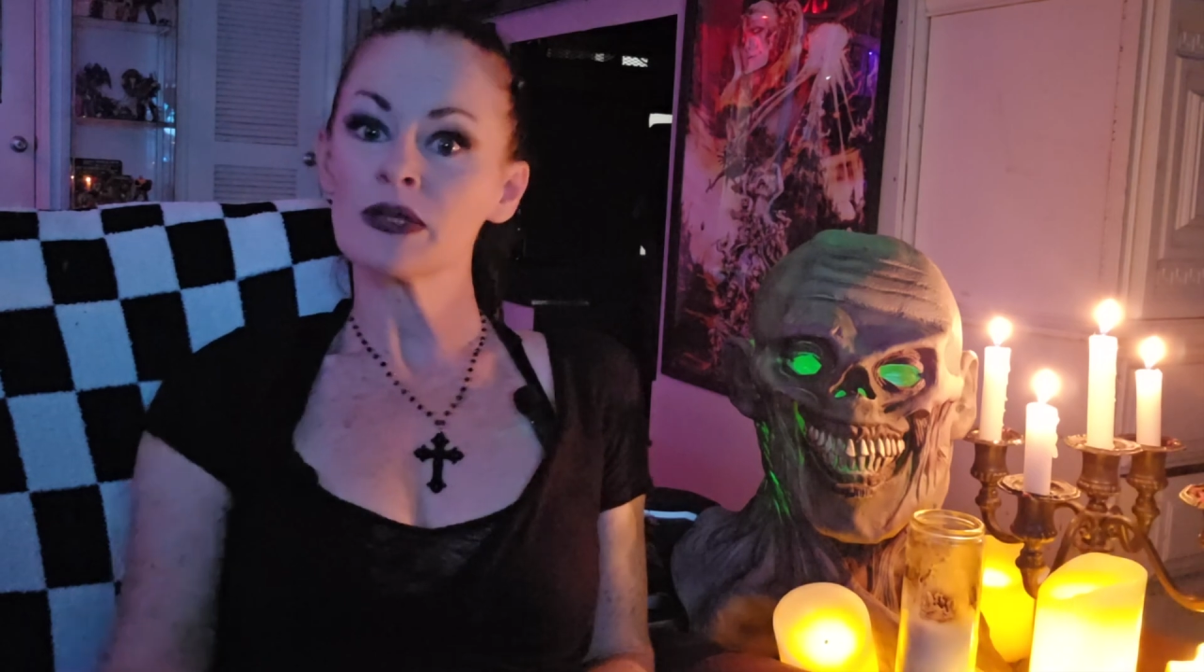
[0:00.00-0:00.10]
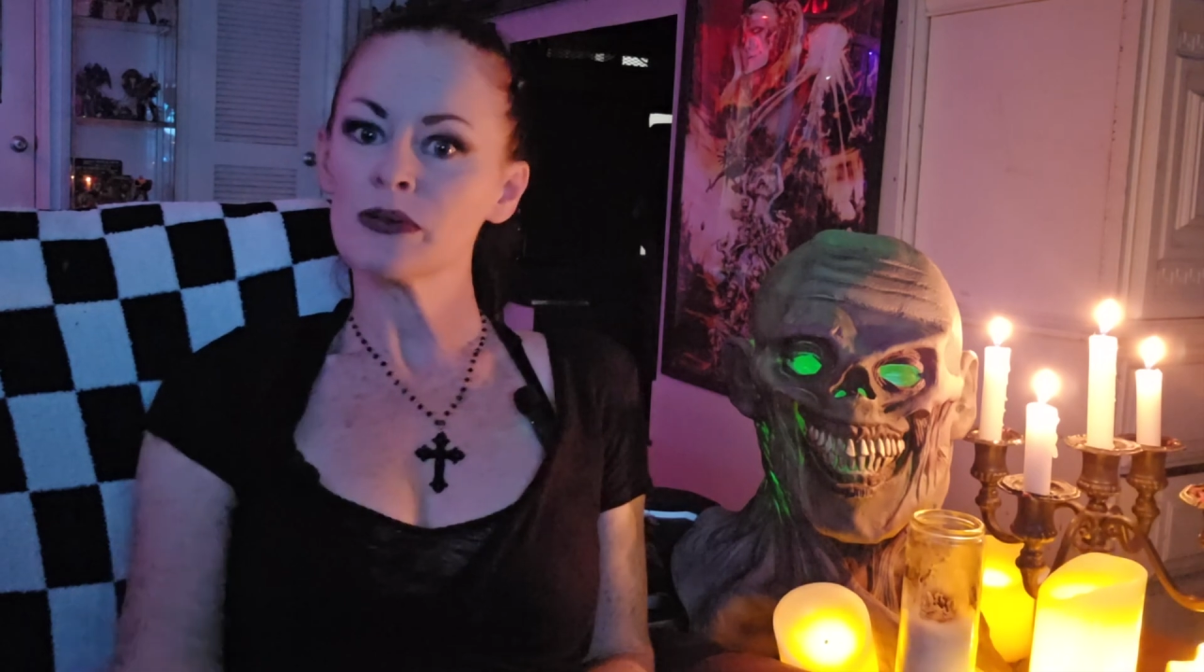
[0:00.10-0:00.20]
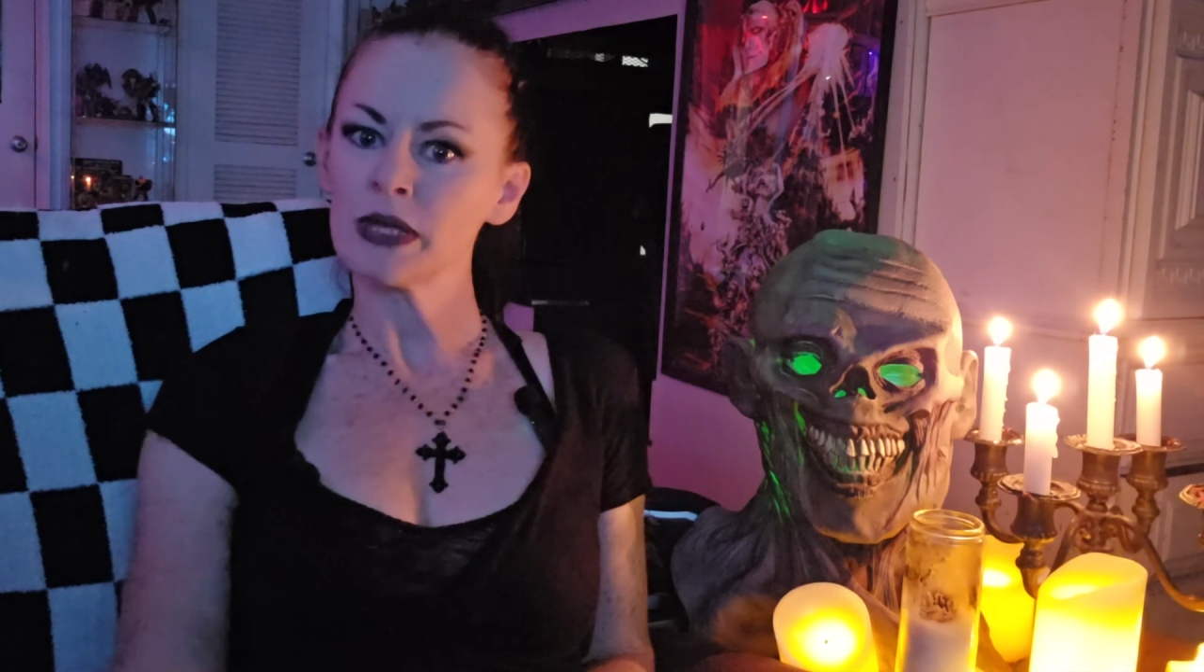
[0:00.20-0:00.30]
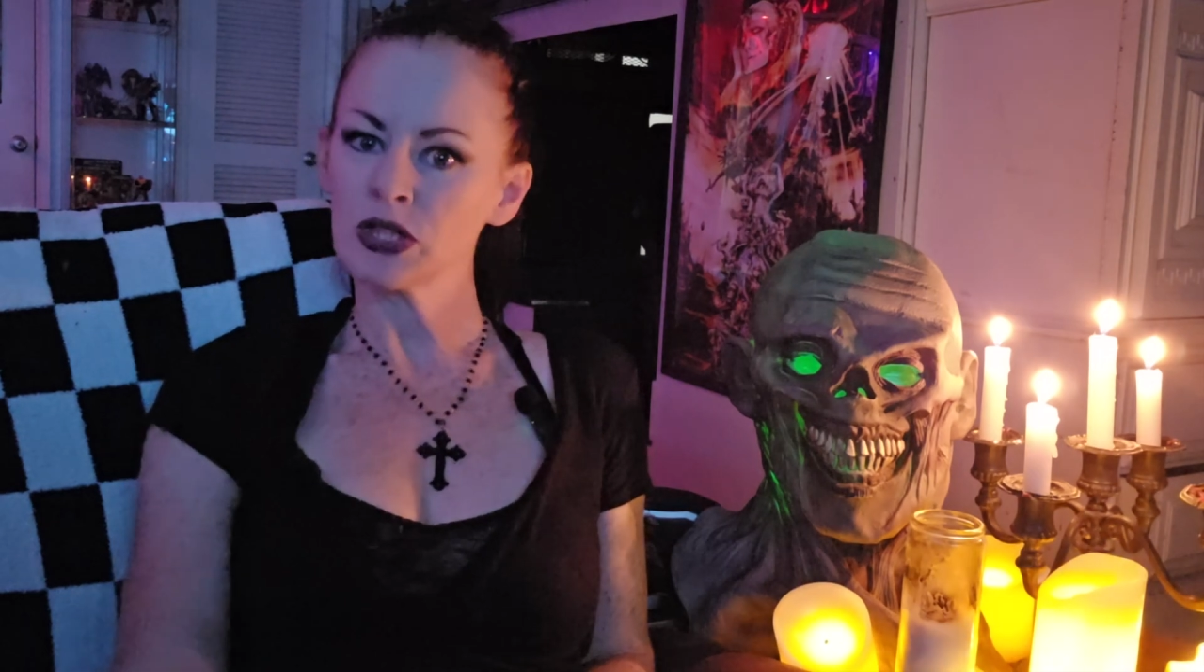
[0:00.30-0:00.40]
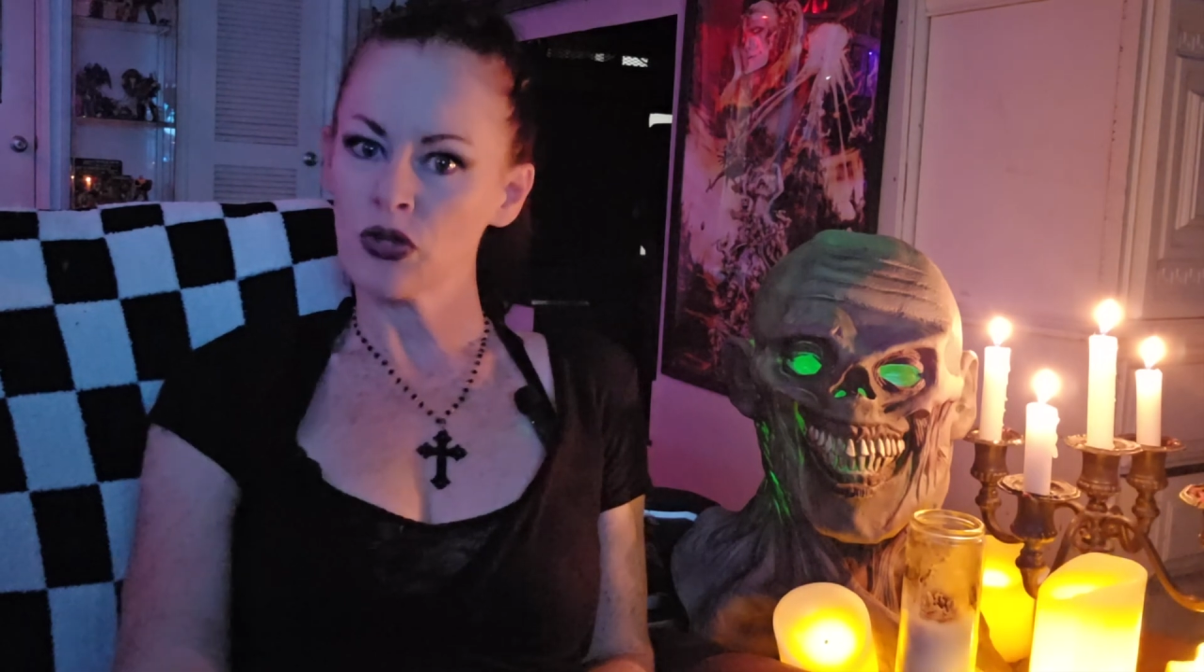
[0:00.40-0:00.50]

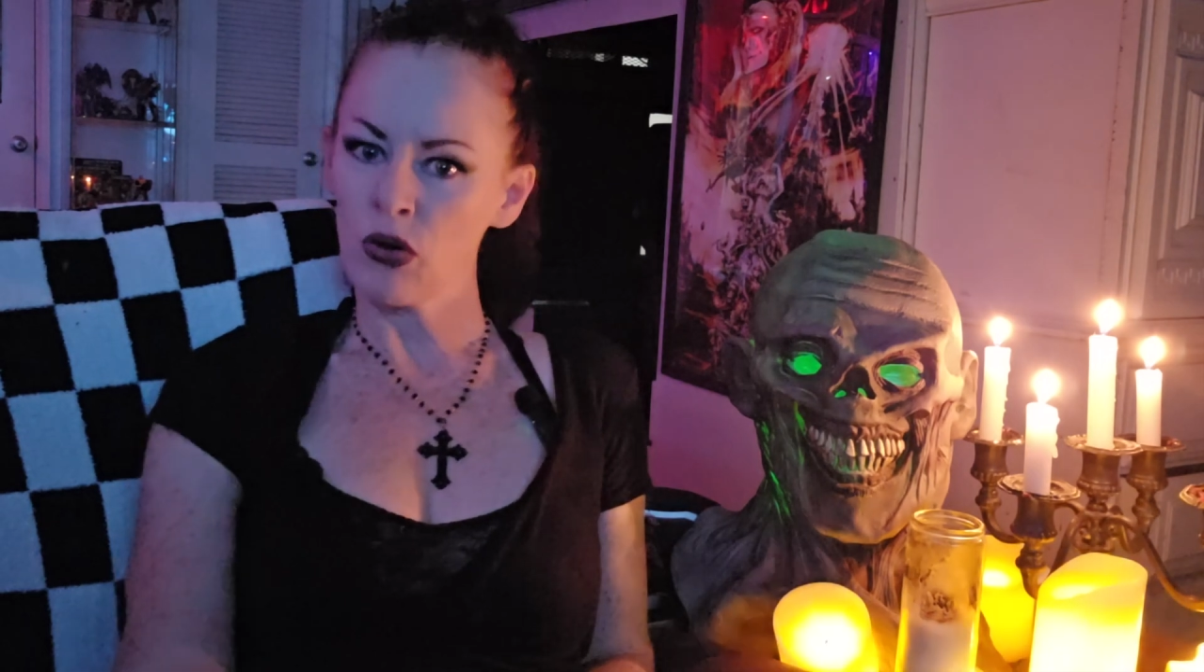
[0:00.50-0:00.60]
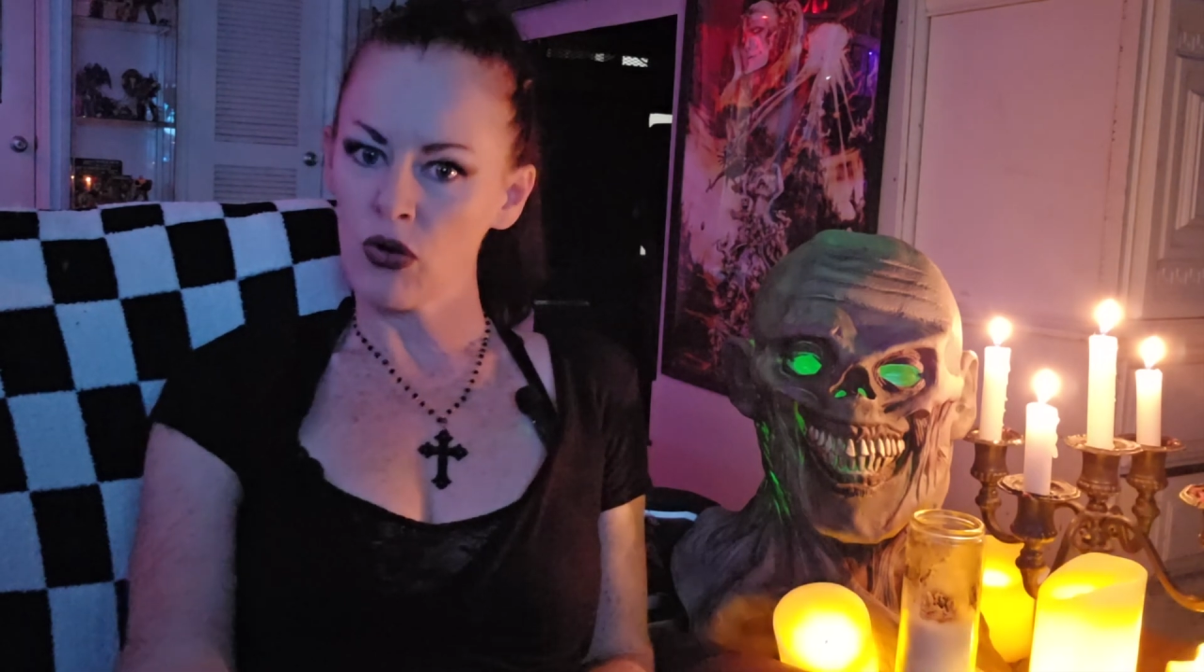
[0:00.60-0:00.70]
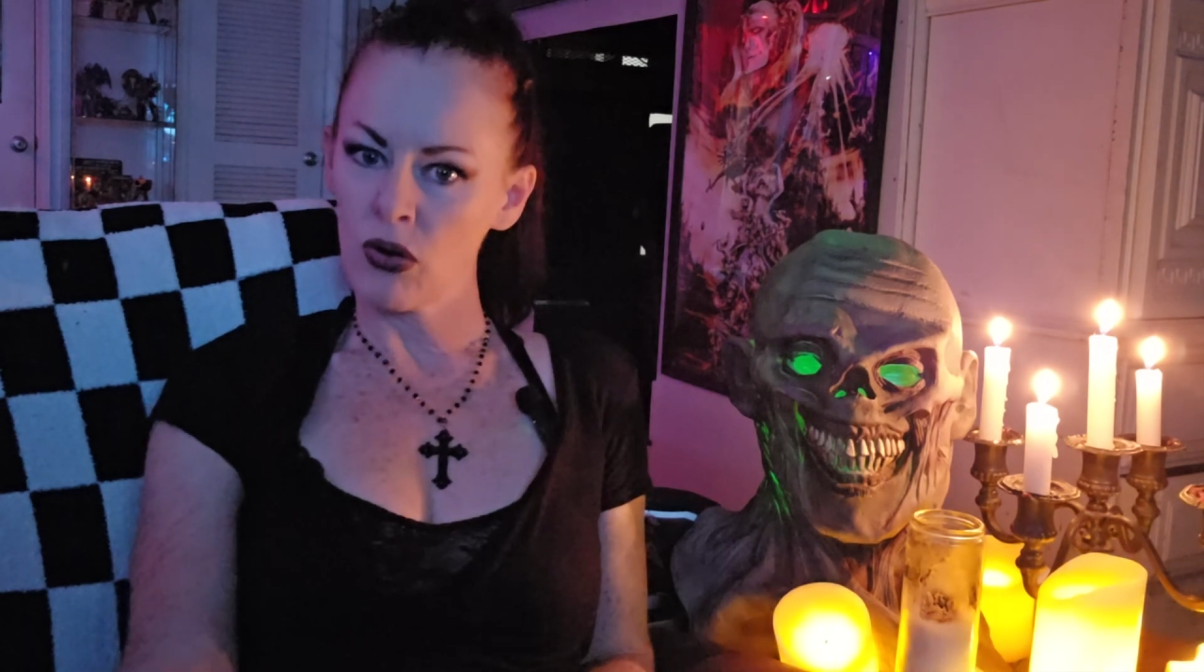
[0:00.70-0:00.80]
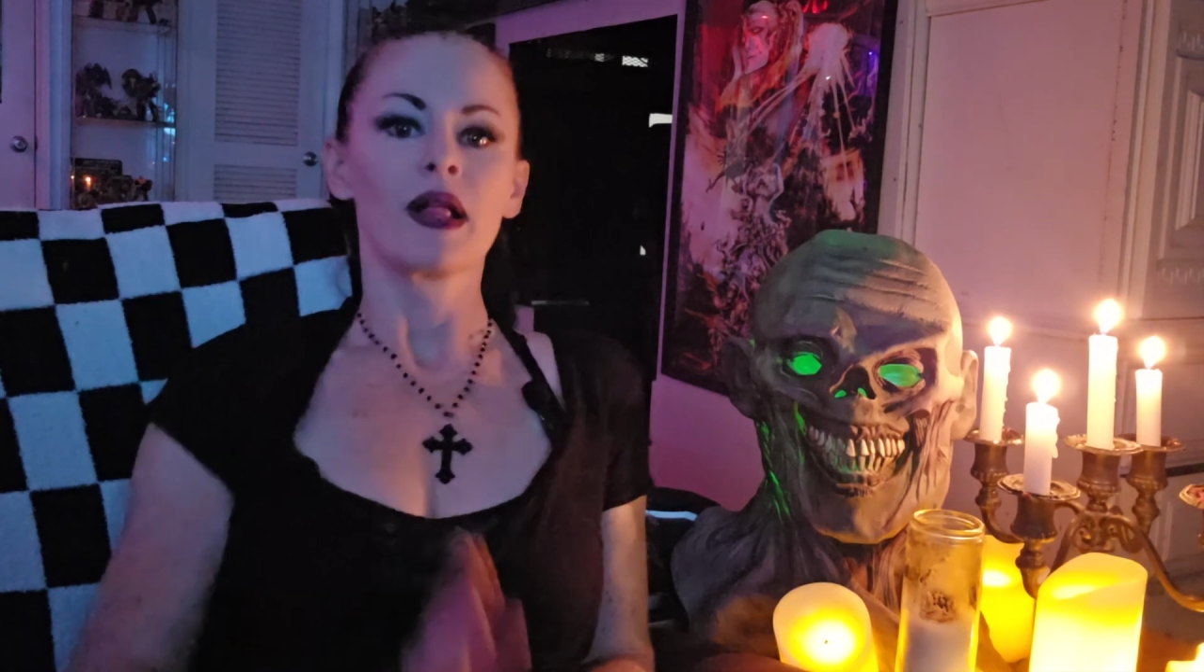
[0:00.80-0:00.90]
original.